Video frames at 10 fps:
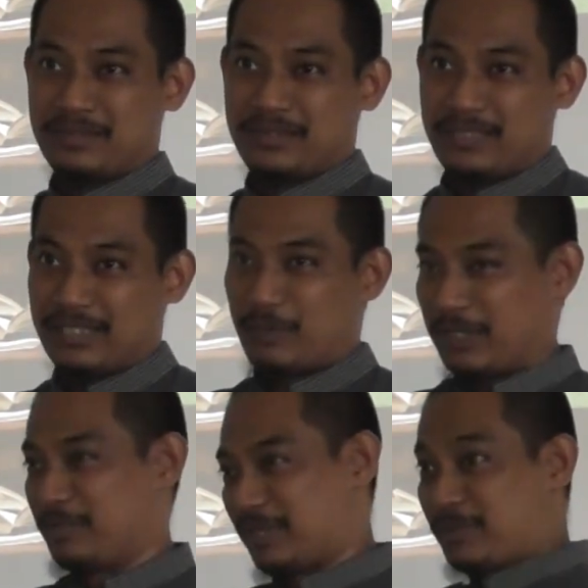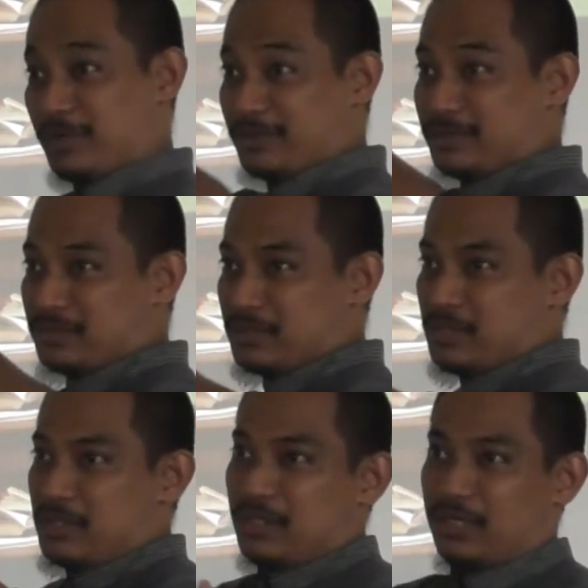That's why it becomes long.
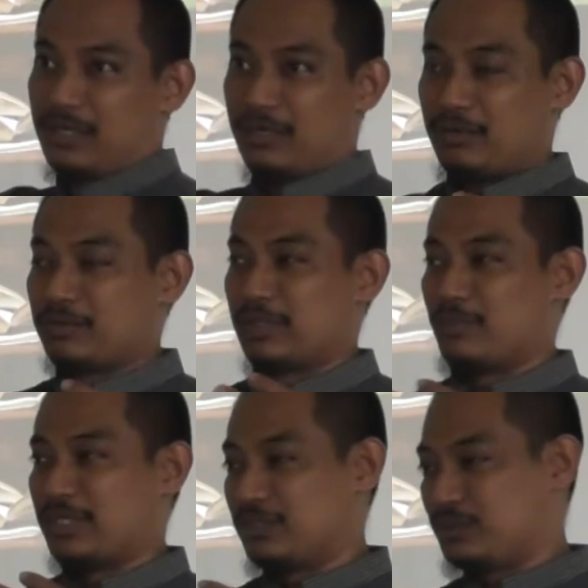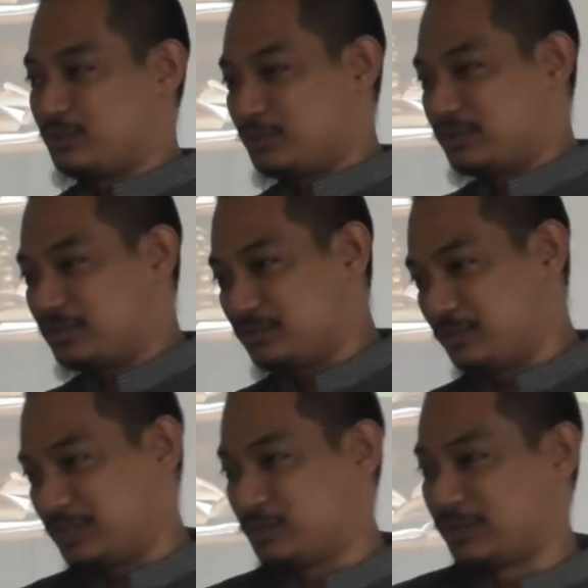Someone who
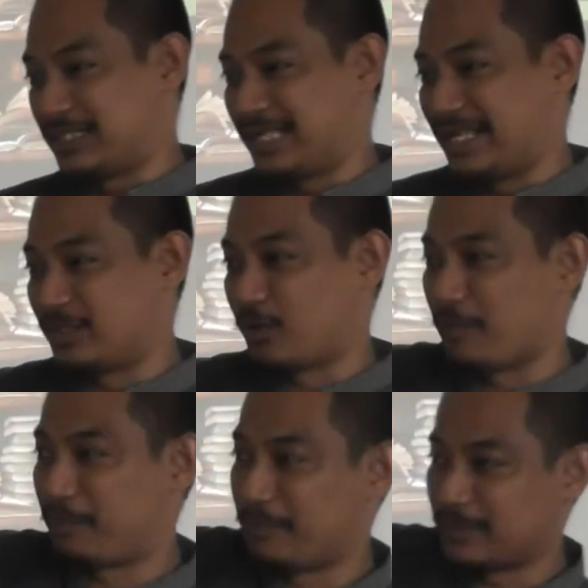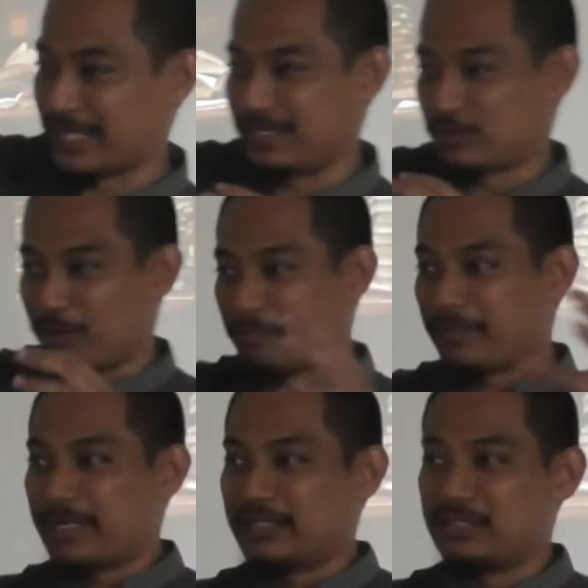is good can
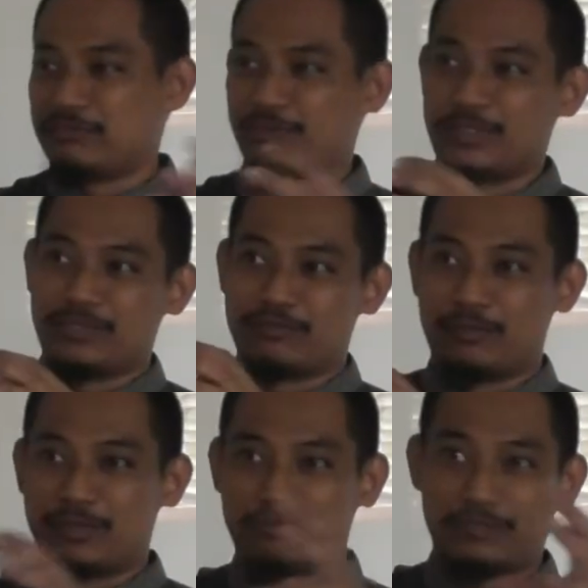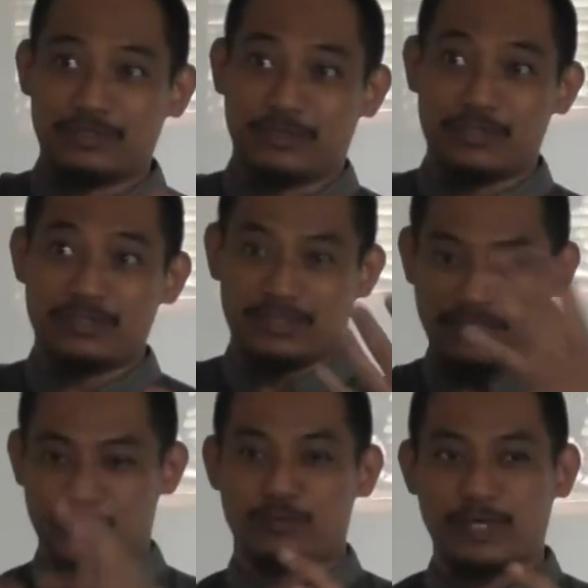combine information from different sources
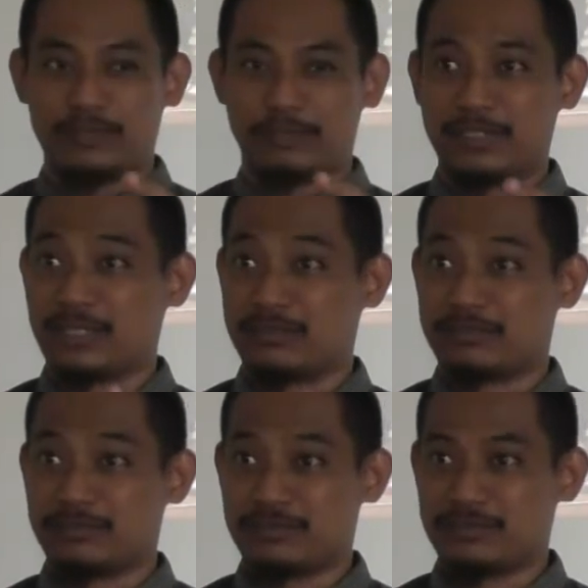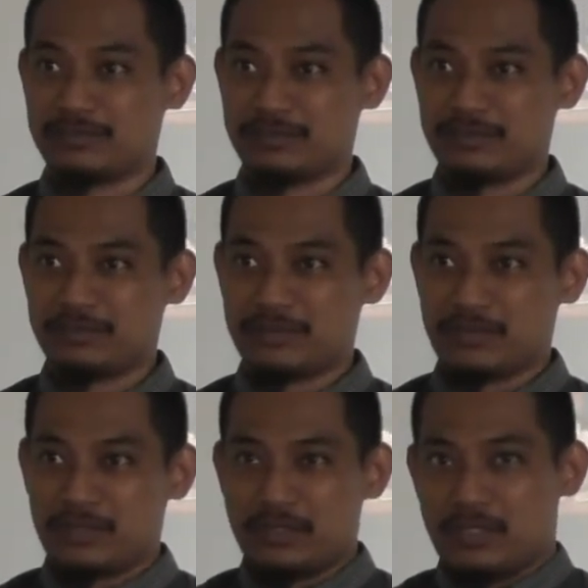into 1 paragraph.
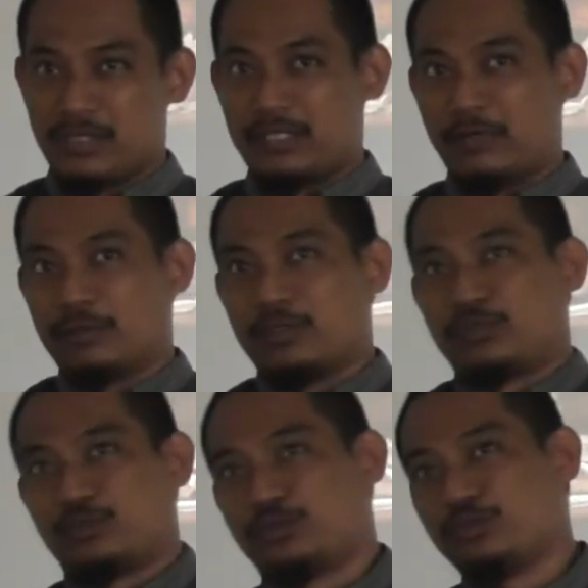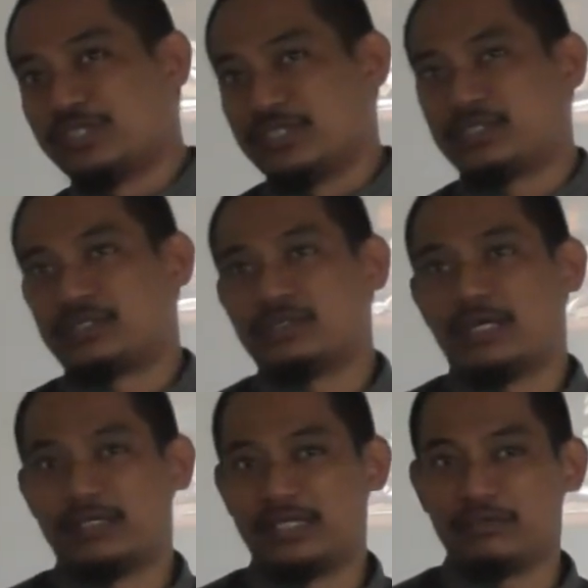Now, to do this,
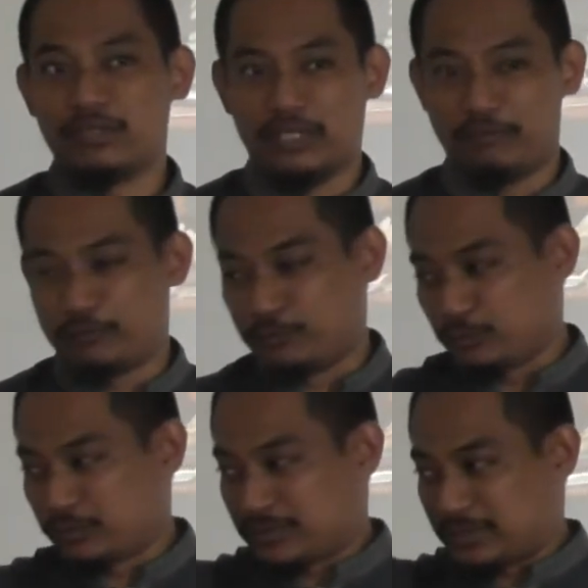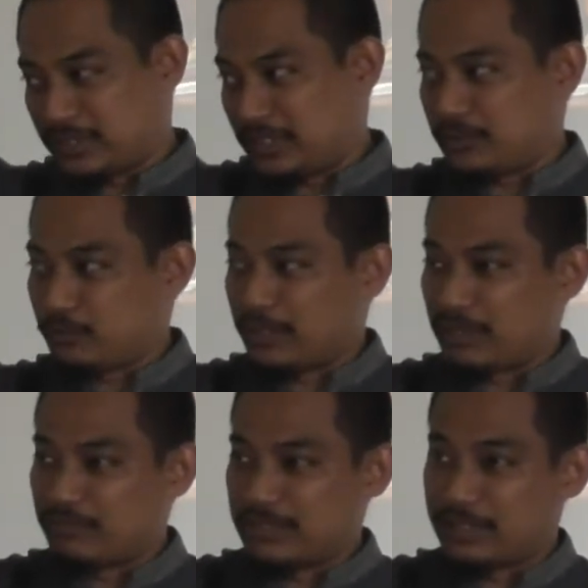I think if you take
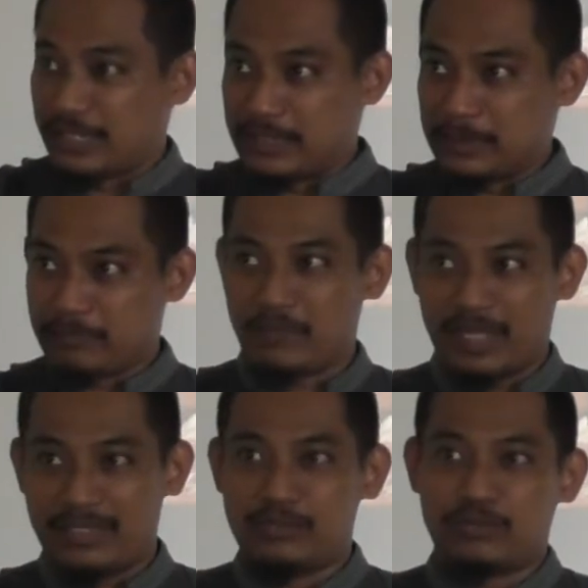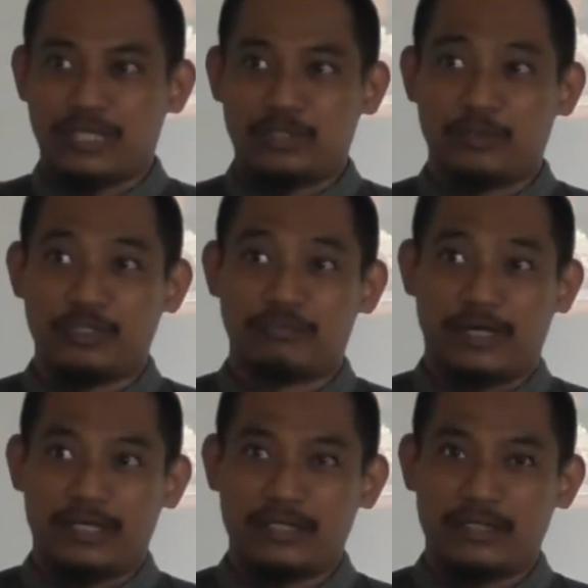whatever they write and you try to modify,